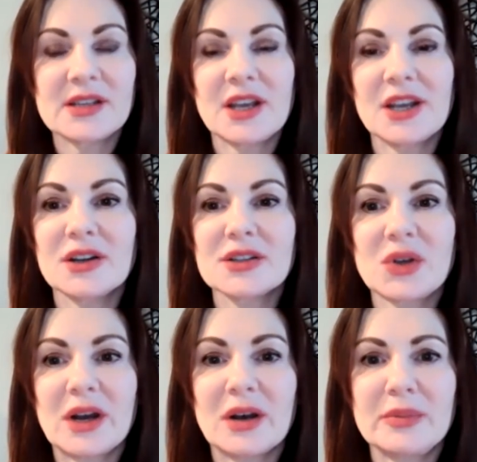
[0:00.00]
They can
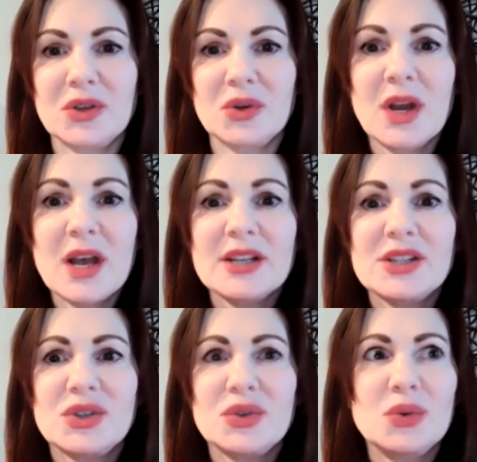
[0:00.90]
also help you
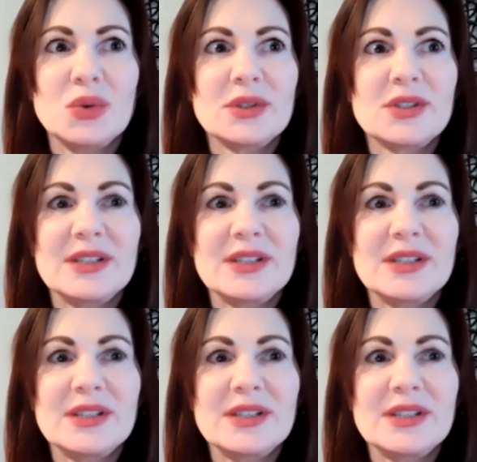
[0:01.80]
to